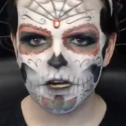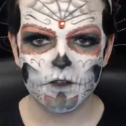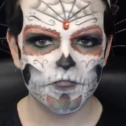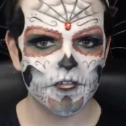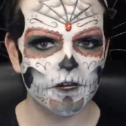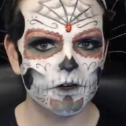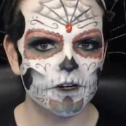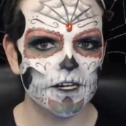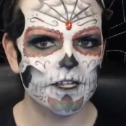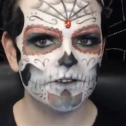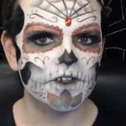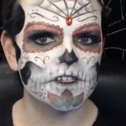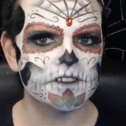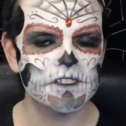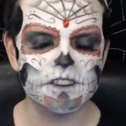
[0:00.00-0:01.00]
I know I think I'm going
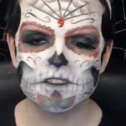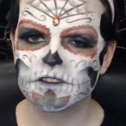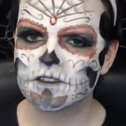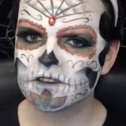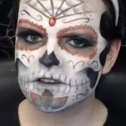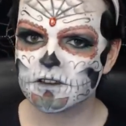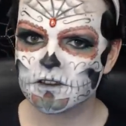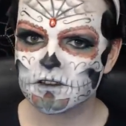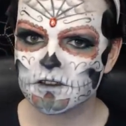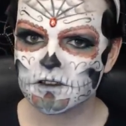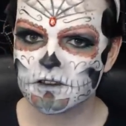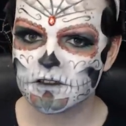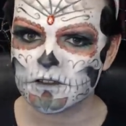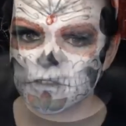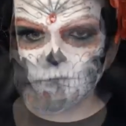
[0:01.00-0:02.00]
to leave it as is.
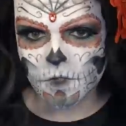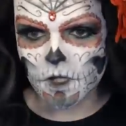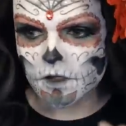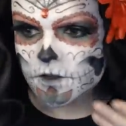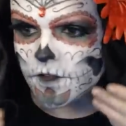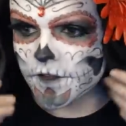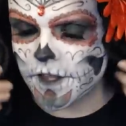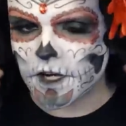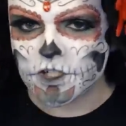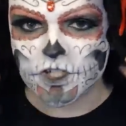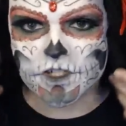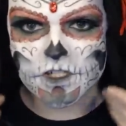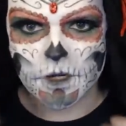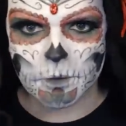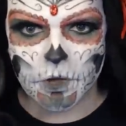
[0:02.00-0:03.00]
So then I
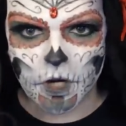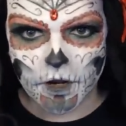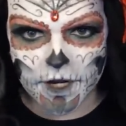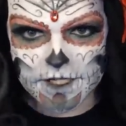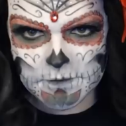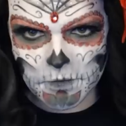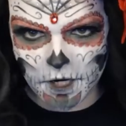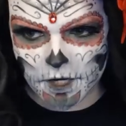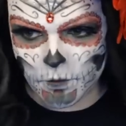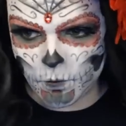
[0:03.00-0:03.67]
just applied